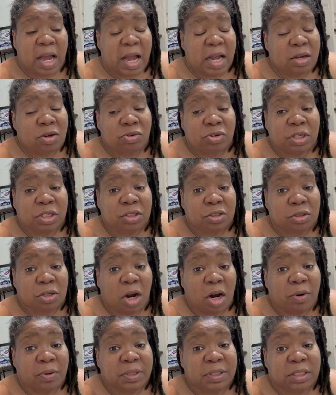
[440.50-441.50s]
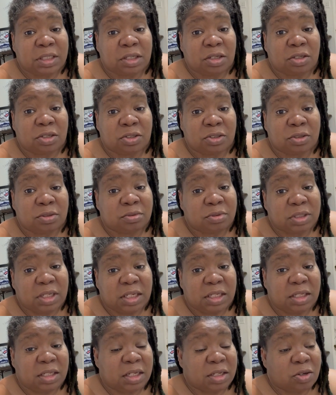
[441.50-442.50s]
go get in the car and tell her,
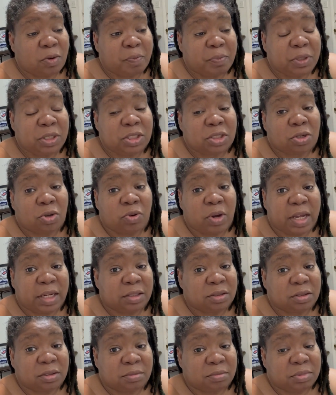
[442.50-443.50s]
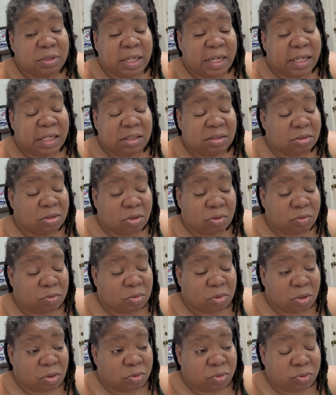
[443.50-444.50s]
please go handle that. Go
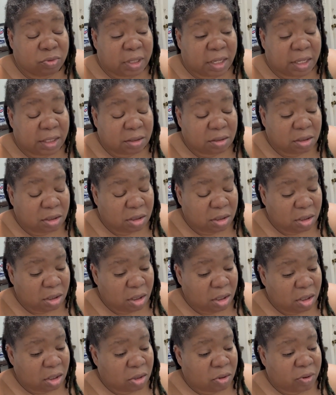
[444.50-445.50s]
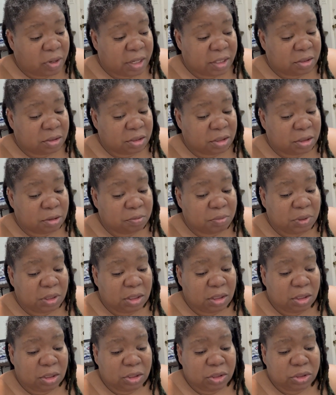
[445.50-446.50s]
do that. Go handle him.
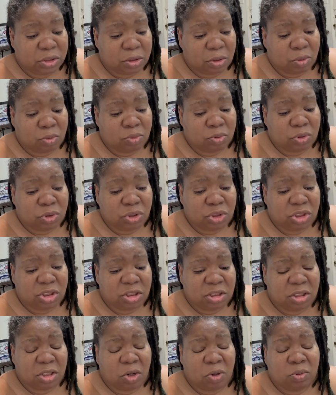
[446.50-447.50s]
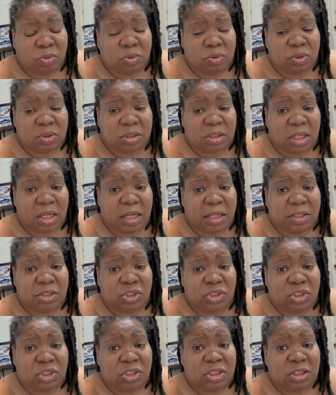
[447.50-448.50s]
So she goes and
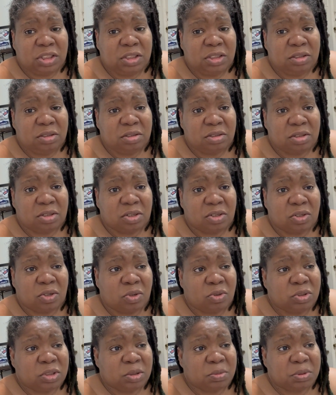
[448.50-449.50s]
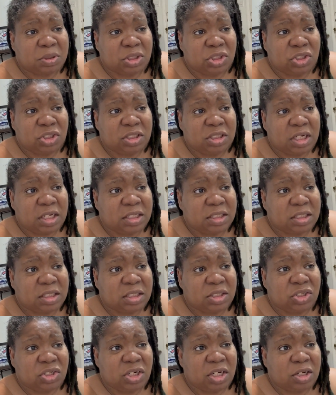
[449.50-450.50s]
she goes upstairs.
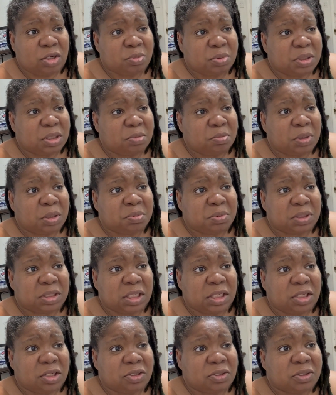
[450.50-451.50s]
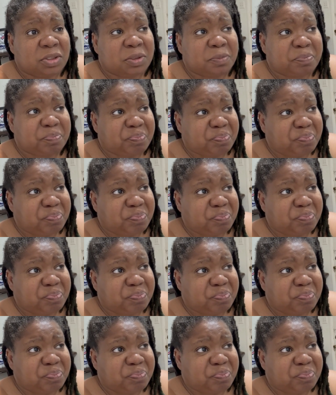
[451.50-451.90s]
She helps him upstairs.